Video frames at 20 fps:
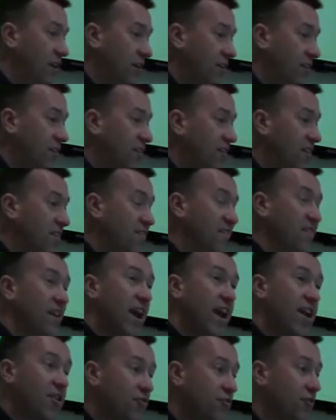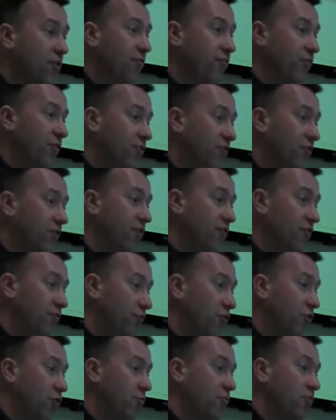you can see there's an entry for each of those
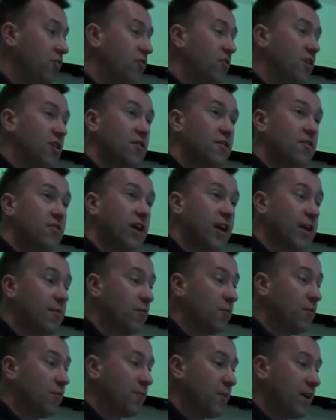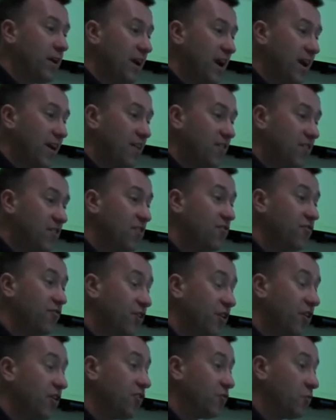groups in the table. And it's this
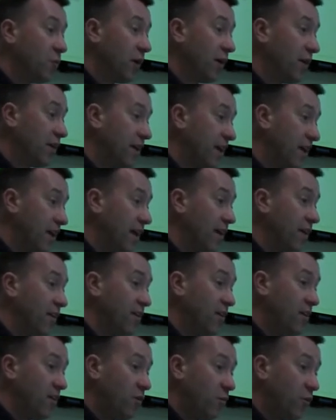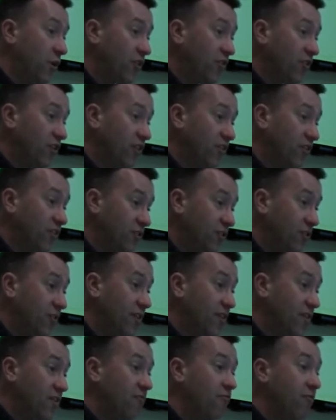first one here, which is sort of
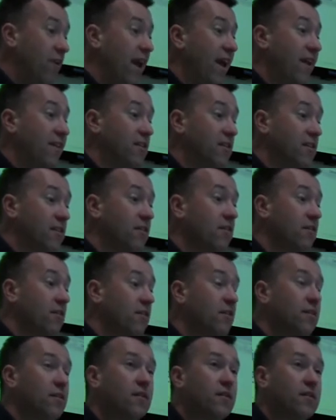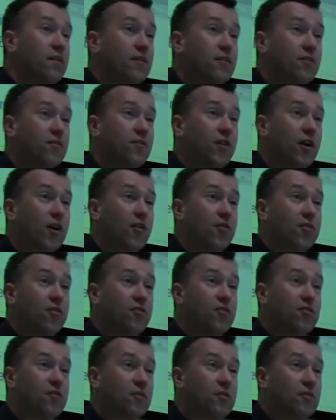in the red as far
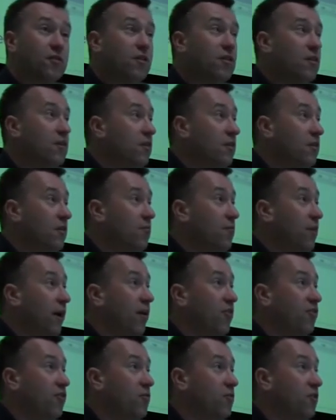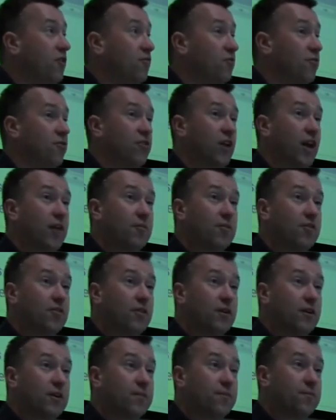as comparison with its risk
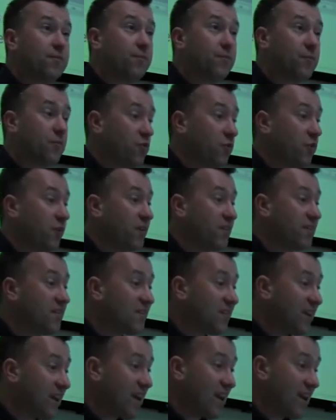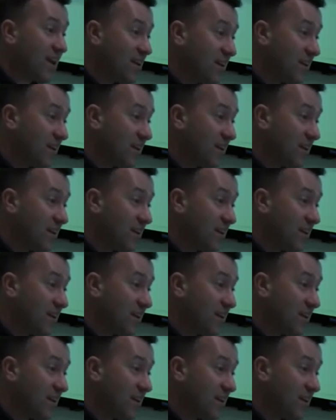appetite. So I can see